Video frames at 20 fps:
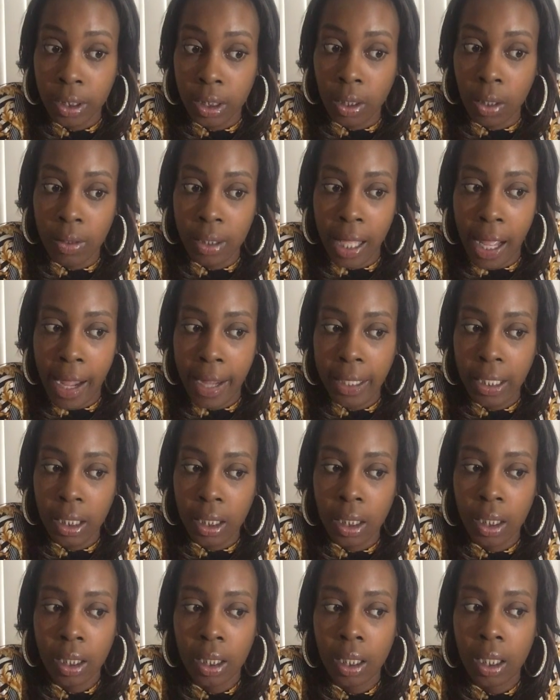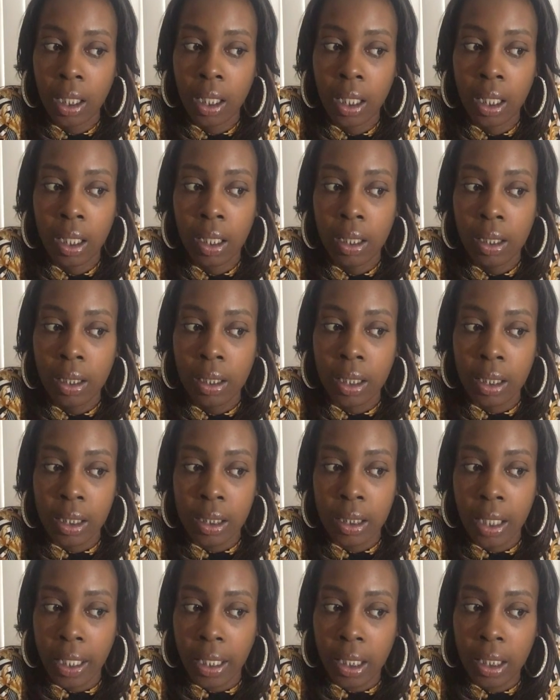So like the
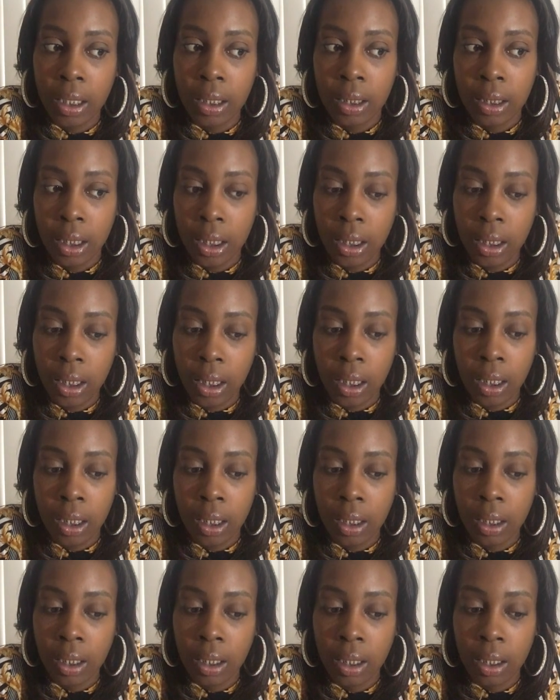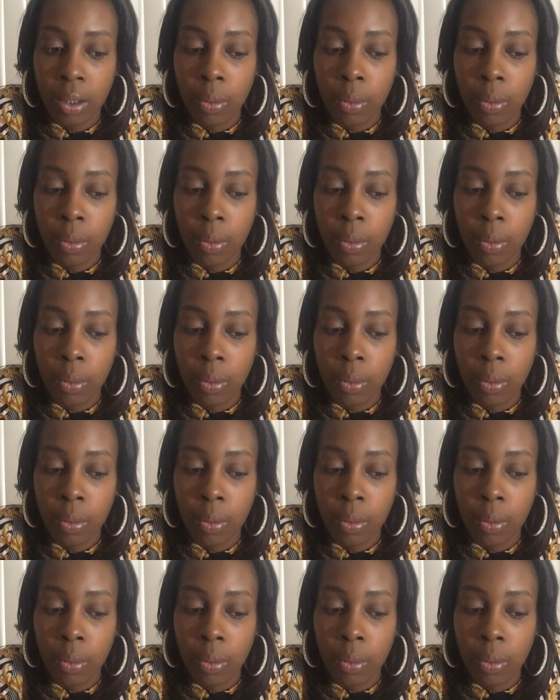second decan,